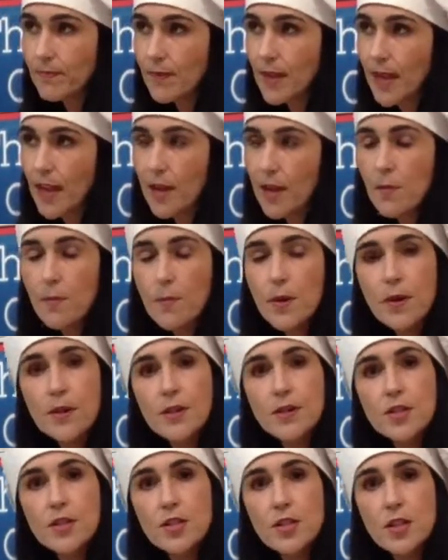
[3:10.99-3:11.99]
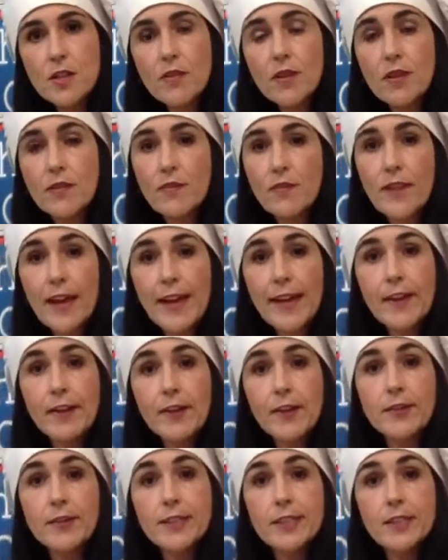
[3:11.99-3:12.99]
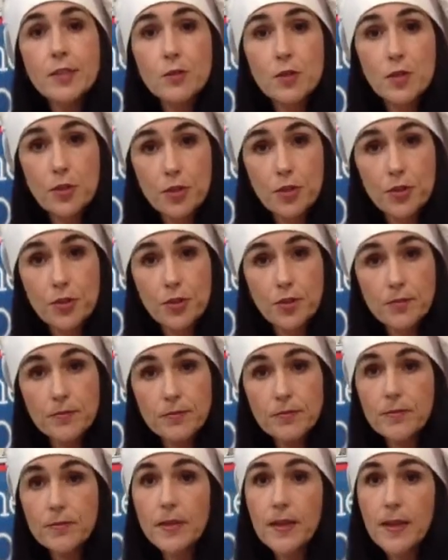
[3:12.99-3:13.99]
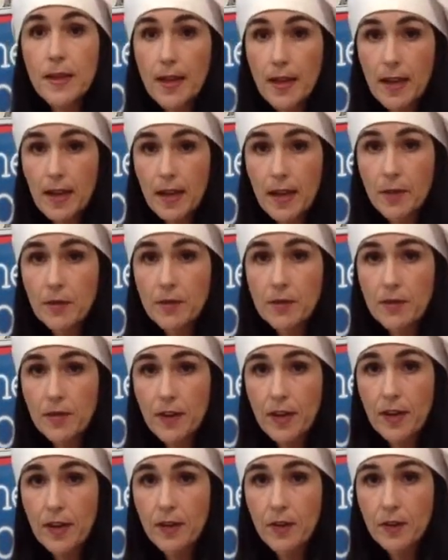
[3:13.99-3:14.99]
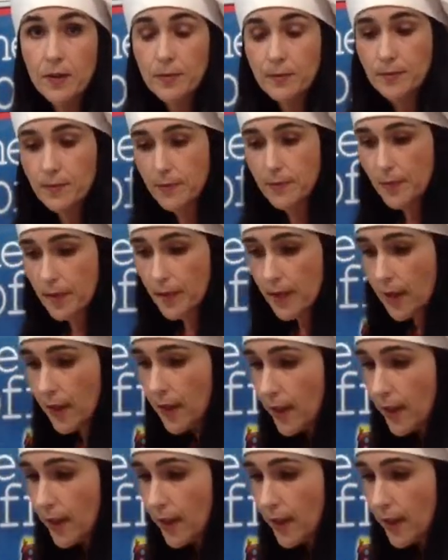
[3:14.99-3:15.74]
I compare it to shoving a fat girl into a girdle. I was a fat girl.